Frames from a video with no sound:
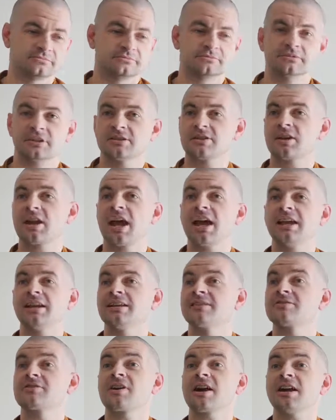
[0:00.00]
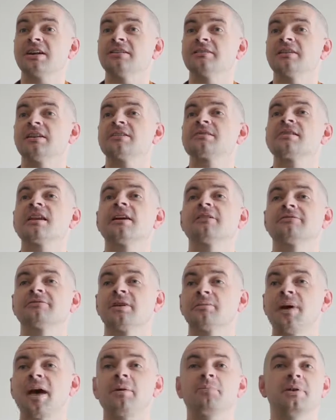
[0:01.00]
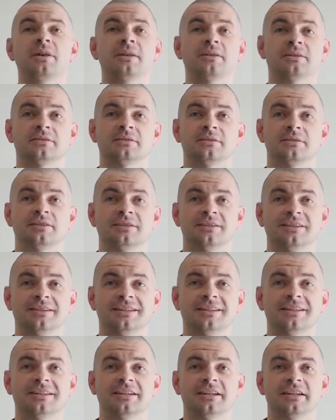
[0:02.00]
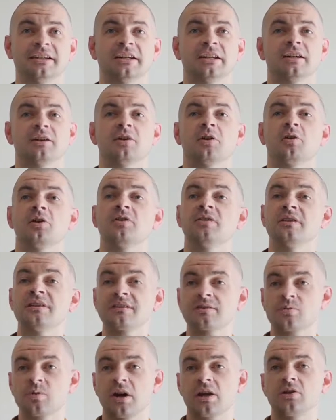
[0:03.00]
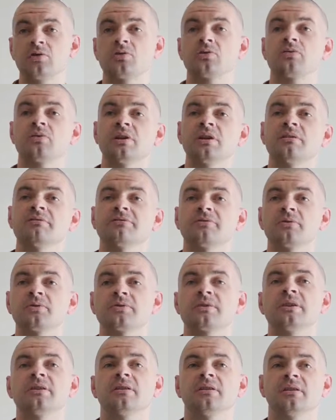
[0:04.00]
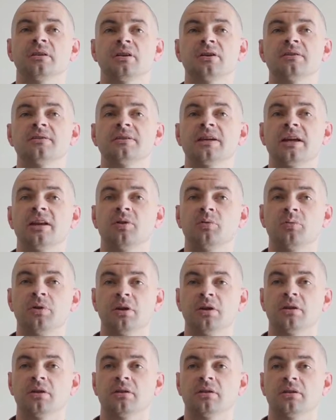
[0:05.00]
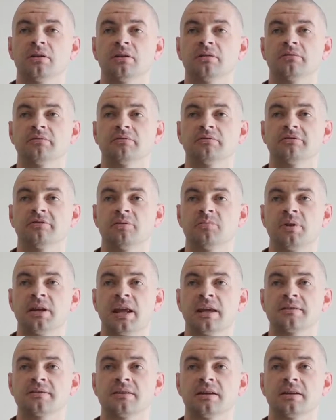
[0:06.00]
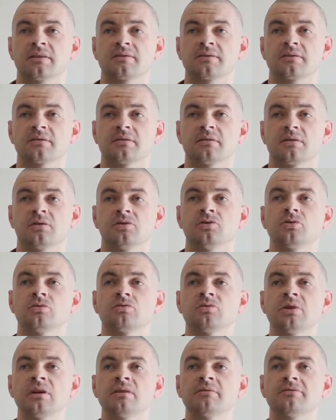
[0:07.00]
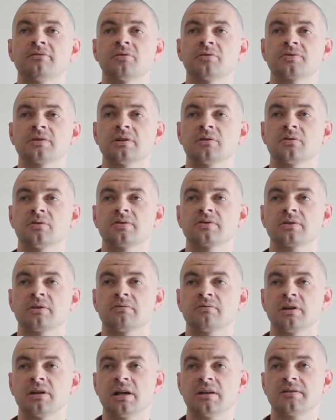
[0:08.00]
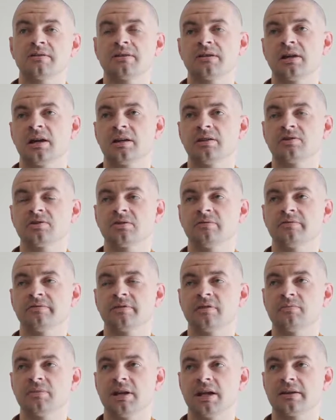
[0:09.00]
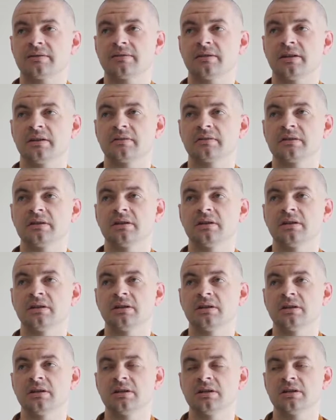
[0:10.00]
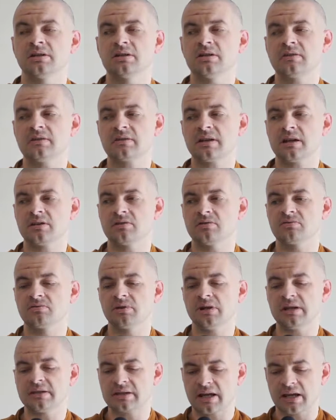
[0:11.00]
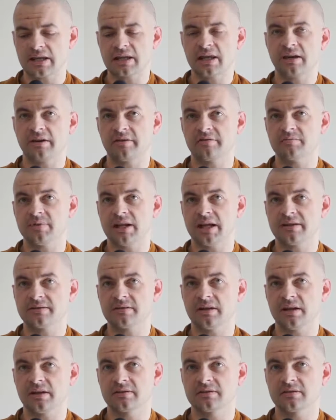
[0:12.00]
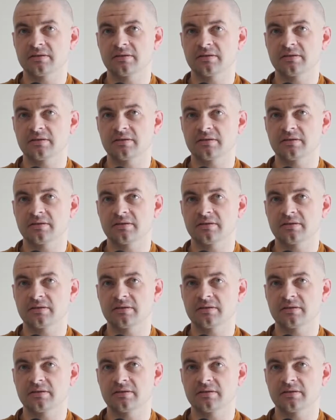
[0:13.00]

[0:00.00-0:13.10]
It's okay, it's great, it's enough, I'm happy. In this way you're reinforcing contentment for the monastics. You're reinforcing also renunciation for the monastics. This is how you really take care of monastics.